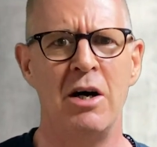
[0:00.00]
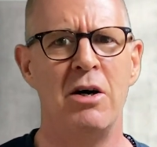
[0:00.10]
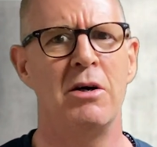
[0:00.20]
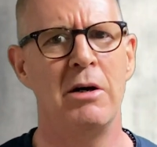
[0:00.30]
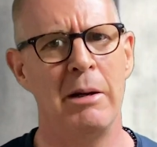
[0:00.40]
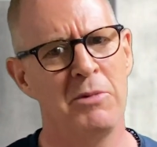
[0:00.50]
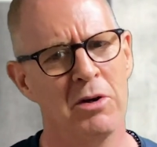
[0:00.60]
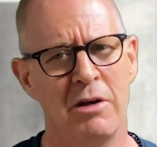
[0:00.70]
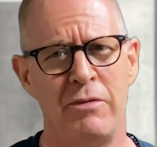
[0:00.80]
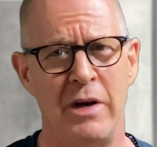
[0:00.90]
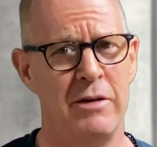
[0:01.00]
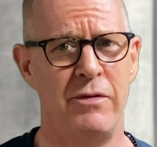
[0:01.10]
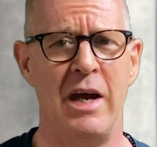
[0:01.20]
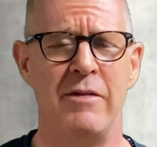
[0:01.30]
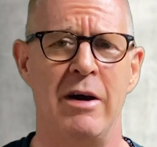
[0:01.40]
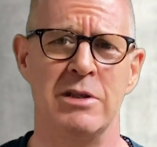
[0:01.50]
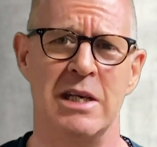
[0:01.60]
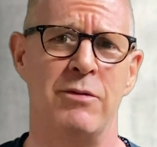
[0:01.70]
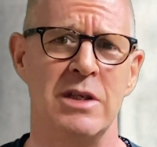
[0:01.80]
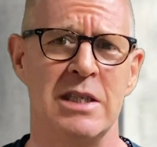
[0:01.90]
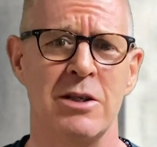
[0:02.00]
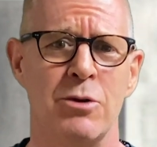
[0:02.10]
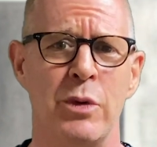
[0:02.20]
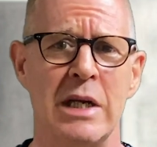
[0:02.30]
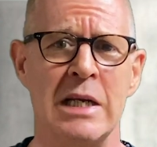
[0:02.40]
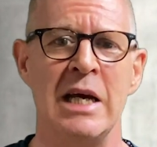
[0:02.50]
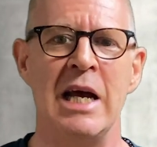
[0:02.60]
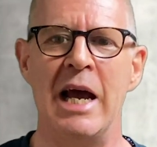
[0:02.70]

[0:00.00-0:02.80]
oh, I'm not going to find 5 hours every single week.